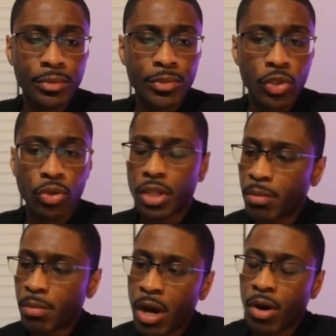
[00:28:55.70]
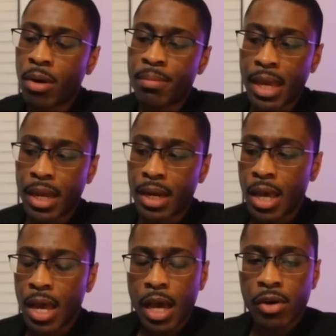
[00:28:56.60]
So you think about, oh man,
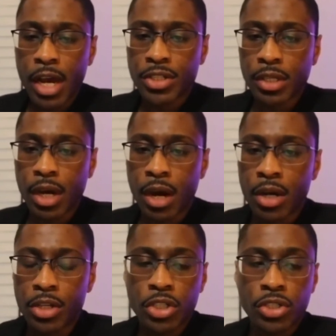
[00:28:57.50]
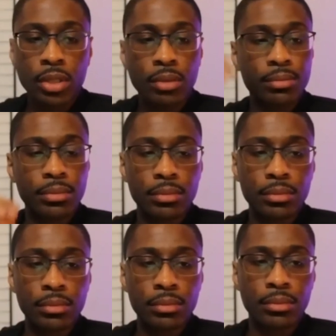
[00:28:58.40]
I crashed the car. Just
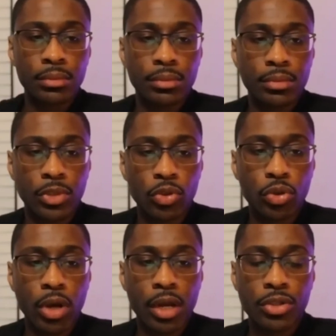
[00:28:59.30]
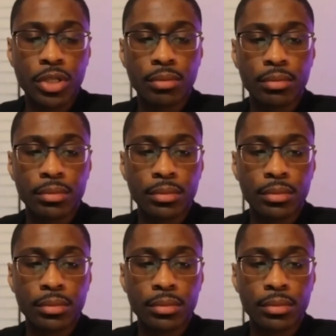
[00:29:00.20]
neutral energy.